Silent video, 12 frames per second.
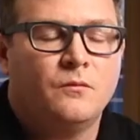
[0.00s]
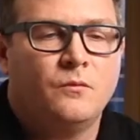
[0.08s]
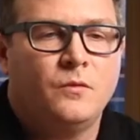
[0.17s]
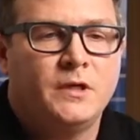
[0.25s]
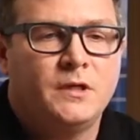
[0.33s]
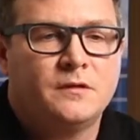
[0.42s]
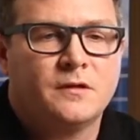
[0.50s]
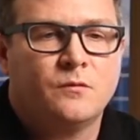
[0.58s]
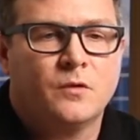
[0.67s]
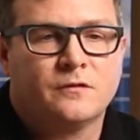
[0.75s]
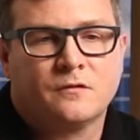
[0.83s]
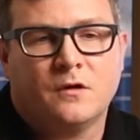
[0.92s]
We did
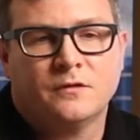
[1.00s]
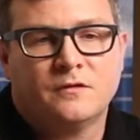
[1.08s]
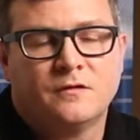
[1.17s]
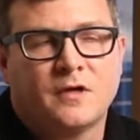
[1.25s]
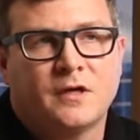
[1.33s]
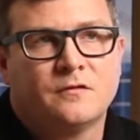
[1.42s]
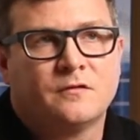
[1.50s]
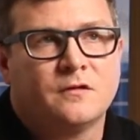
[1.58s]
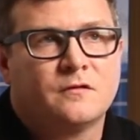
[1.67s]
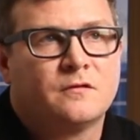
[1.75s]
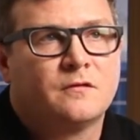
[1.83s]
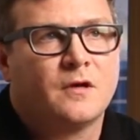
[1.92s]
what's called a design
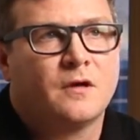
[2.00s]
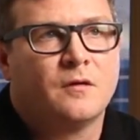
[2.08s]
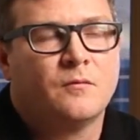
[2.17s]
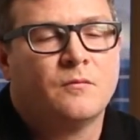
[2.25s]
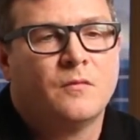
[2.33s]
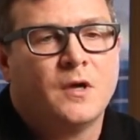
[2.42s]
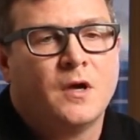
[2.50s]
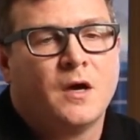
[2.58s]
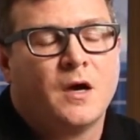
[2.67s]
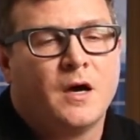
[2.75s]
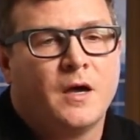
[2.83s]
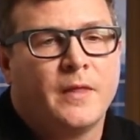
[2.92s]
assist
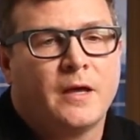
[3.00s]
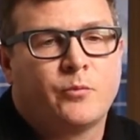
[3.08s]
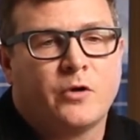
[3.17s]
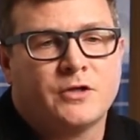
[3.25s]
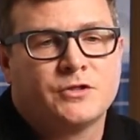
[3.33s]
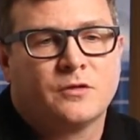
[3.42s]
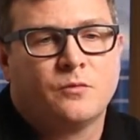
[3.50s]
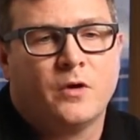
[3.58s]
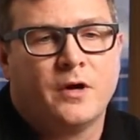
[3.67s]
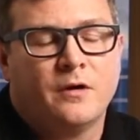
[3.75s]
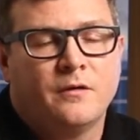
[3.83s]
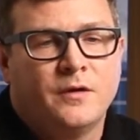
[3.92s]
on that project,
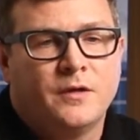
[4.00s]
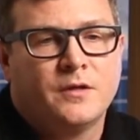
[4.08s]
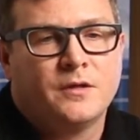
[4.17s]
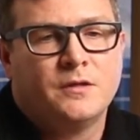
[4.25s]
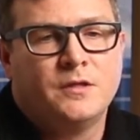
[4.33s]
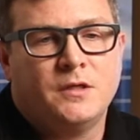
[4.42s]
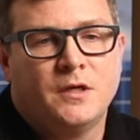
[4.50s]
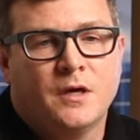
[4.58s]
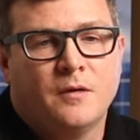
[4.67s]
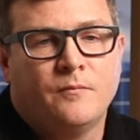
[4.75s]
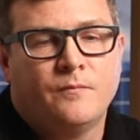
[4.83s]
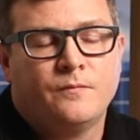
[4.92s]
where the
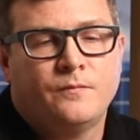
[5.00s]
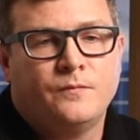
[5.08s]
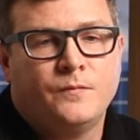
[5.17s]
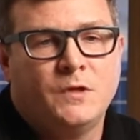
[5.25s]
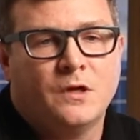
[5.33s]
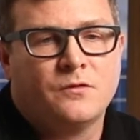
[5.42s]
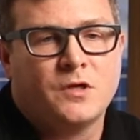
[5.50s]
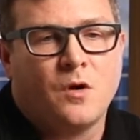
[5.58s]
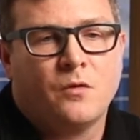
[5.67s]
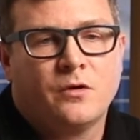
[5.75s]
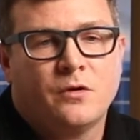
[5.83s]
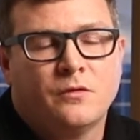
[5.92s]

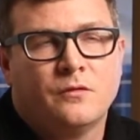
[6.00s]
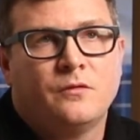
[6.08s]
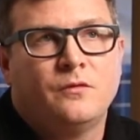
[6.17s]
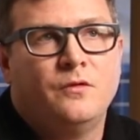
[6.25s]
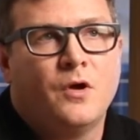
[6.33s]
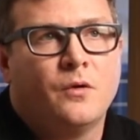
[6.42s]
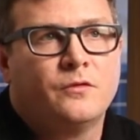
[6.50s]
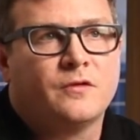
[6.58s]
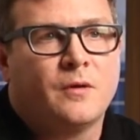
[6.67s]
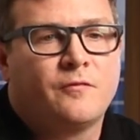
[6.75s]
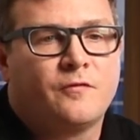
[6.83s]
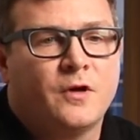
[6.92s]
owner knows
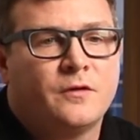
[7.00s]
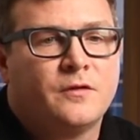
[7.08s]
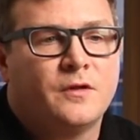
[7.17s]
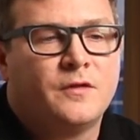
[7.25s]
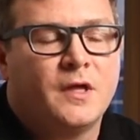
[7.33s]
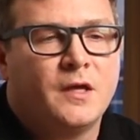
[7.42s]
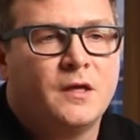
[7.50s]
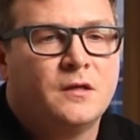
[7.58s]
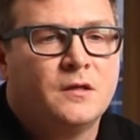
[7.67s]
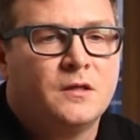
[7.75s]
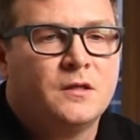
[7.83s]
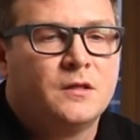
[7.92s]
up front that
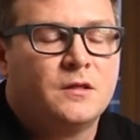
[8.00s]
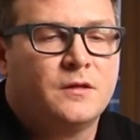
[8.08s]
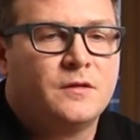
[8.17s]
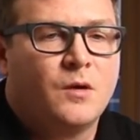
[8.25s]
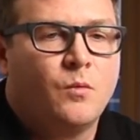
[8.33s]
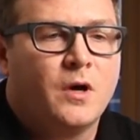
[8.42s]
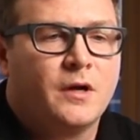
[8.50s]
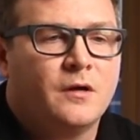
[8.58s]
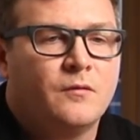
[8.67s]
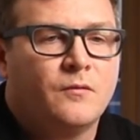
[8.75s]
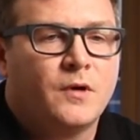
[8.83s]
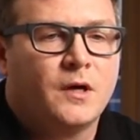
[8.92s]
they want
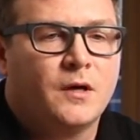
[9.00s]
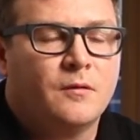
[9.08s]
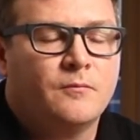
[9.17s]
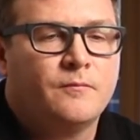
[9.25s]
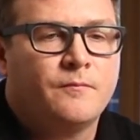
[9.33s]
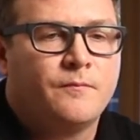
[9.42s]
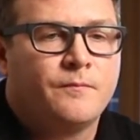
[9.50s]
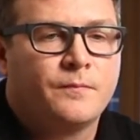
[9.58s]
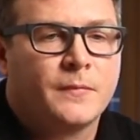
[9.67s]
to